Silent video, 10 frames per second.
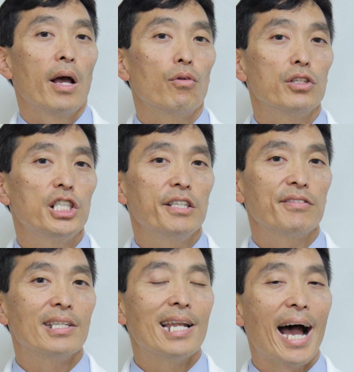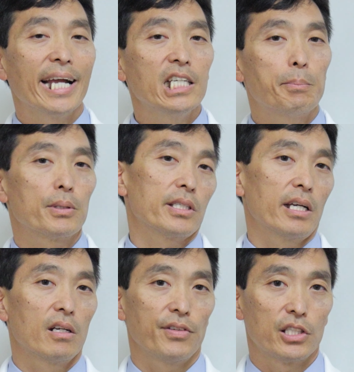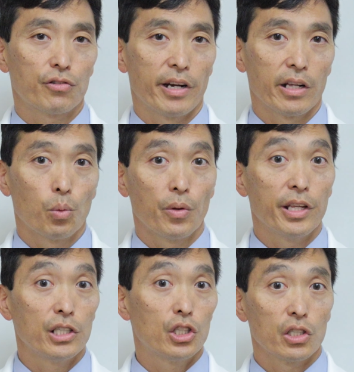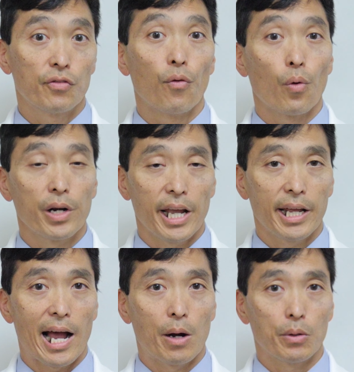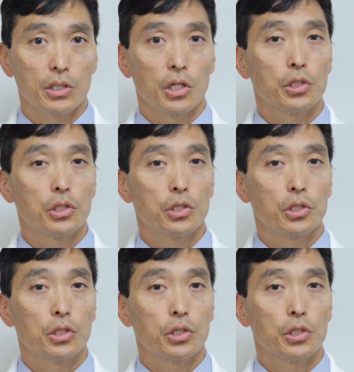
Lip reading: achieves 90% of its strength within just 48 hours.